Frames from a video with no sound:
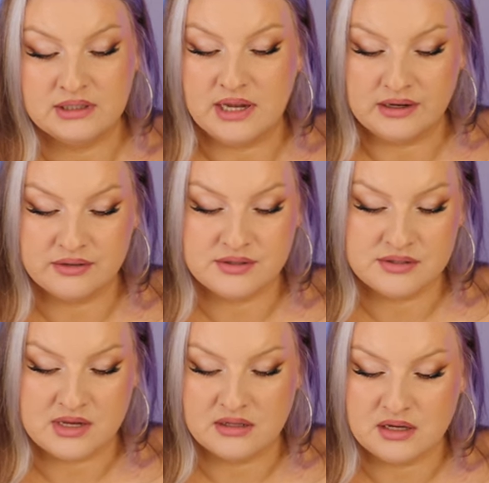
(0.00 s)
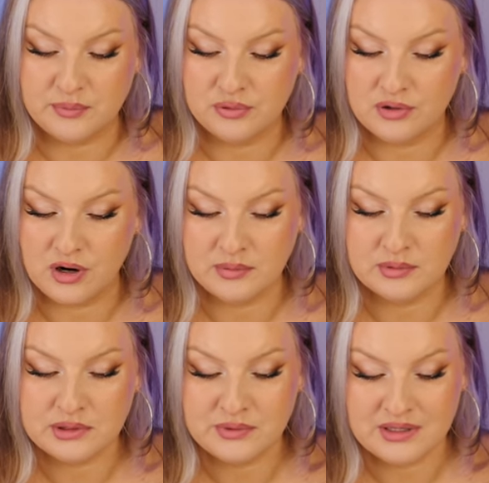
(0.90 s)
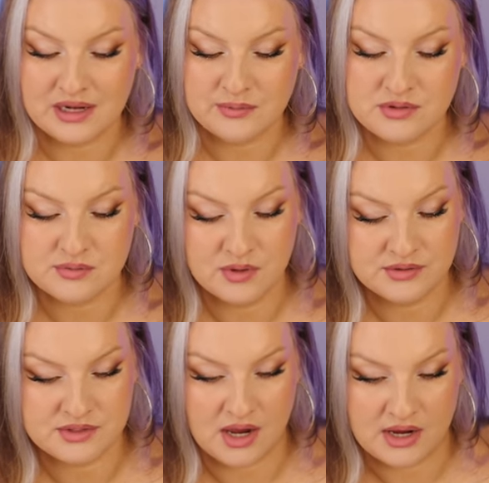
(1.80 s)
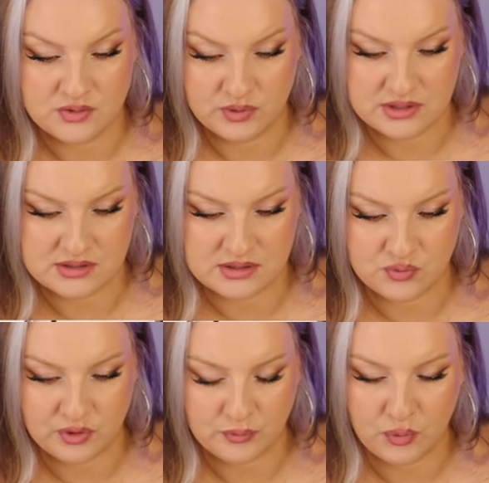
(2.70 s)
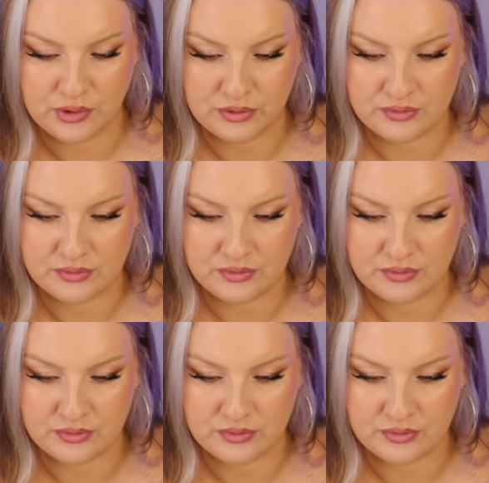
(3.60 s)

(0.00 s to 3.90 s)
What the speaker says: like this scent. I probably would nab a small size. What is this? 1.3,